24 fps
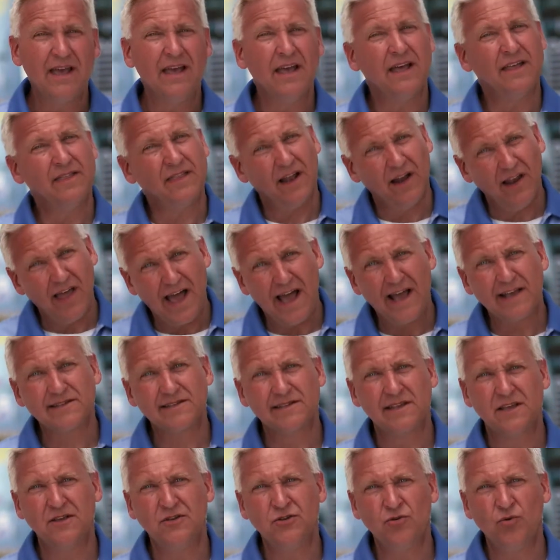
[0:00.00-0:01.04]
And the last
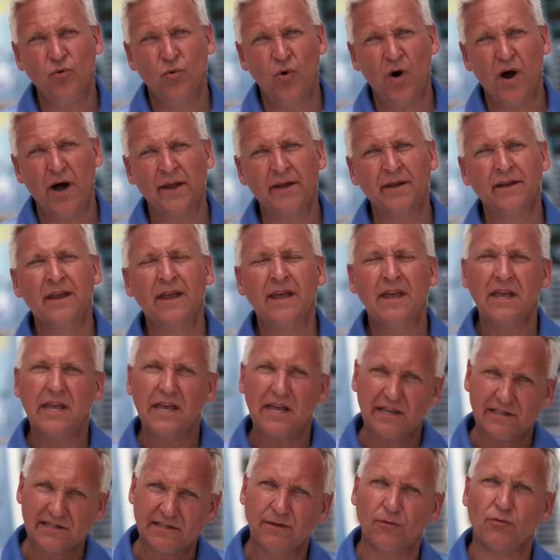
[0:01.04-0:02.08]
thing you want
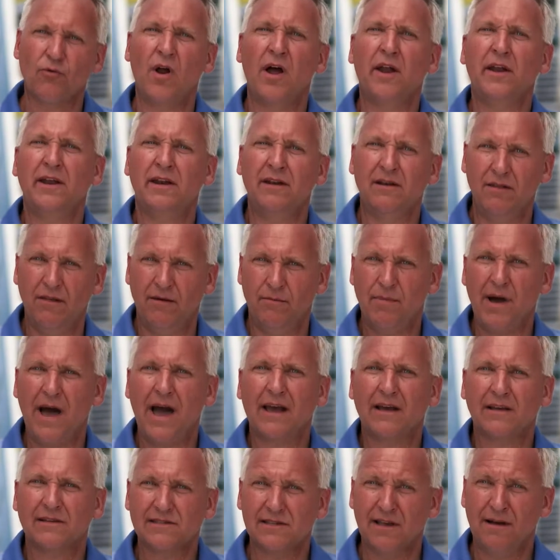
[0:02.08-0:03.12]
is to run into the
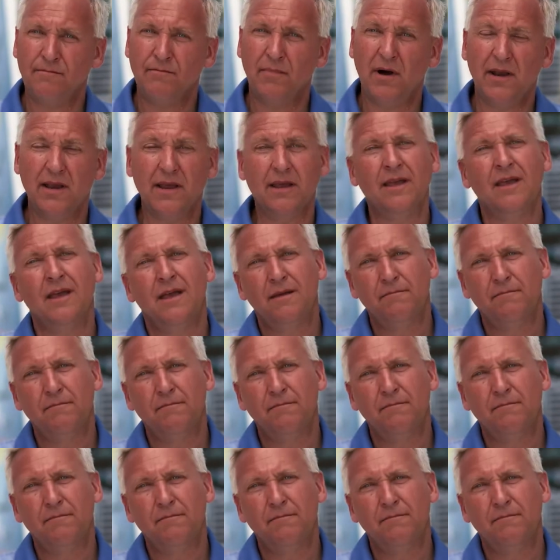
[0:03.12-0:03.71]
back of somebody